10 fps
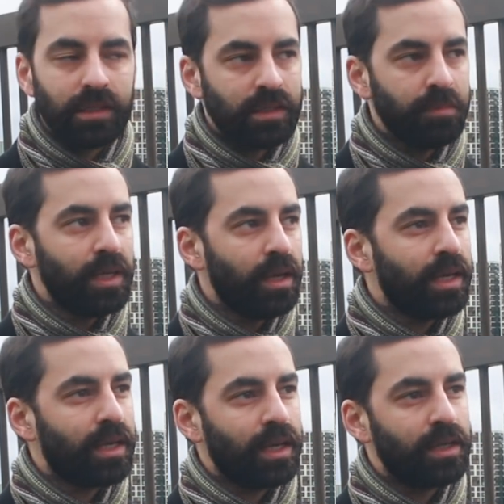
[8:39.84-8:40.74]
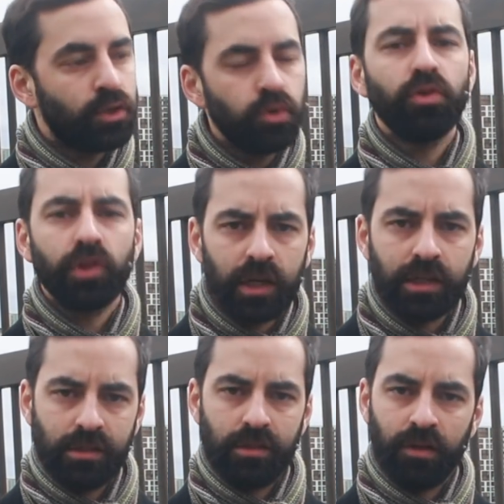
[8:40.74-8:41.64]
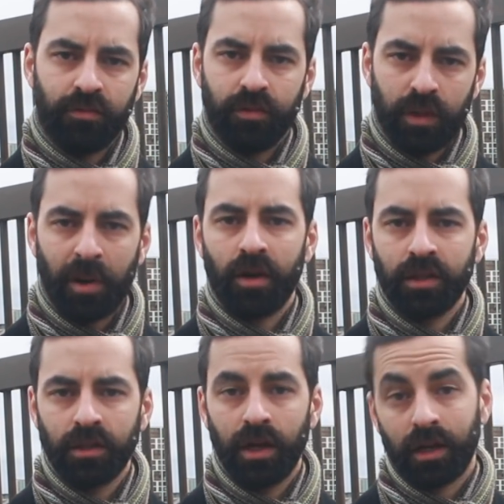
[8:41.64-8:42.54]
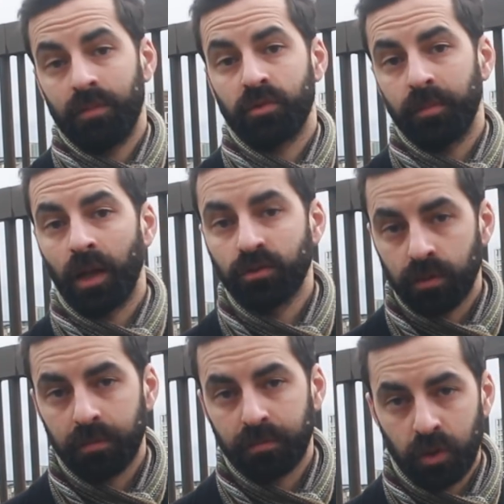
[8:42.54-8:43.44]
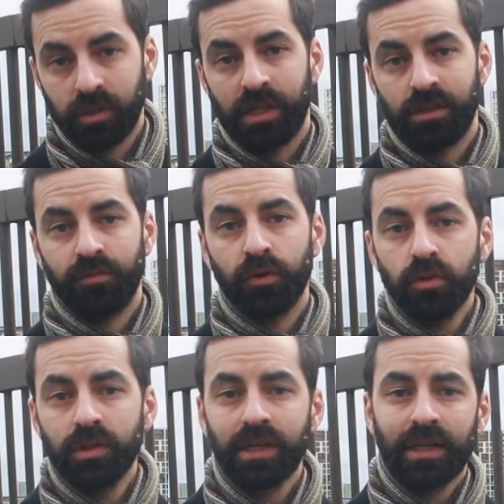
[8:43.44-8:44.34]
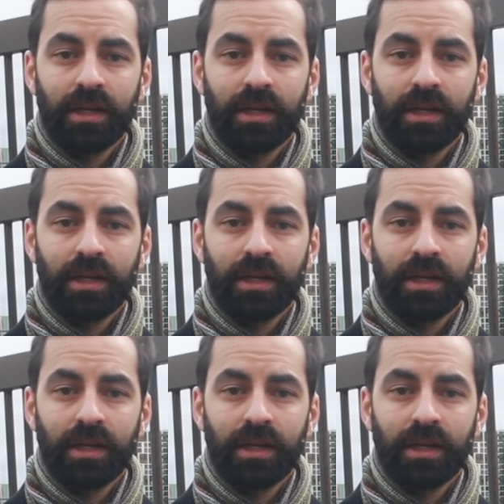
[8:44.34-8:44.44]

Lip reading: something like 2/3 of the American diet comes from ultra-processed food,